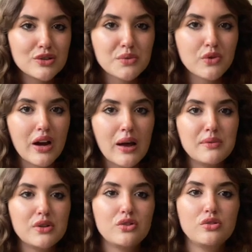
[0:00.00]

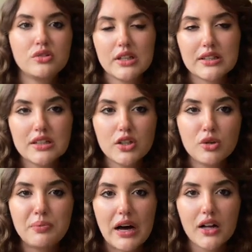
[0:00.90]
subscribe, click the little
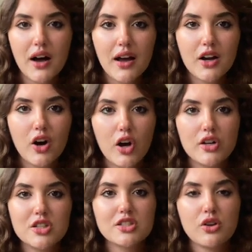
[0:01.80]
bell icon
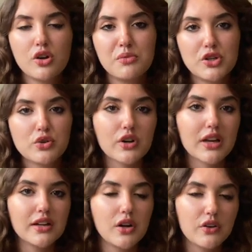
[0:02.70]
just so you can be sure to
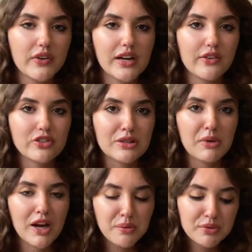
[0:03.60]
get notified every time
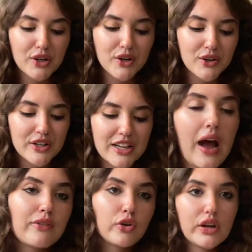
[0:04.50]
I upload.
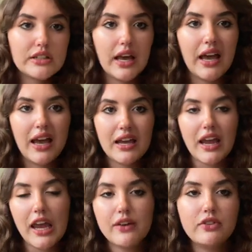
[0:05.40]
Have a great day,
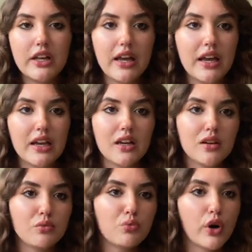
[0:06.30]

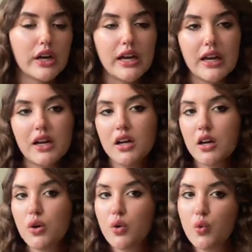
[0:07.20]
evening, morning,
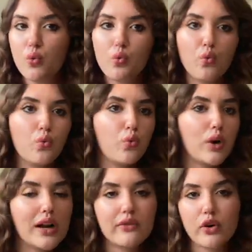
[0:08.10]

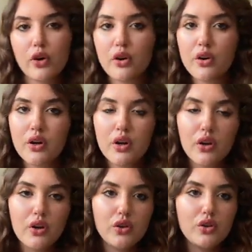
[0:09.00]
whatever
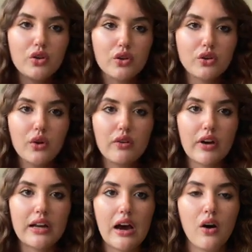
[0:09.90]
you're doing
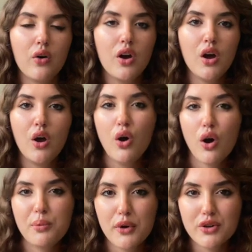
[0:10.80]
right now.
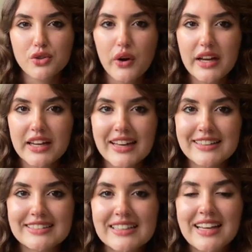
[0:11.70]
Hope you're enjoying
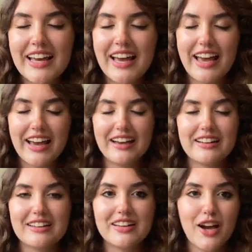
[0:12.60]
it.
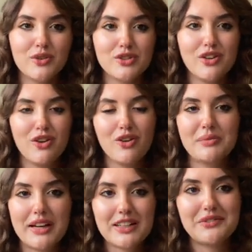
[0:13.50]
And I will see you in my
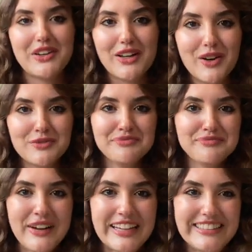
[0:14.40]
next video.
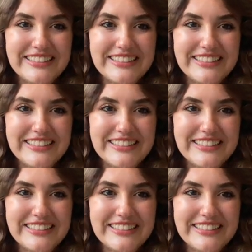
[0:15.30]
Bye.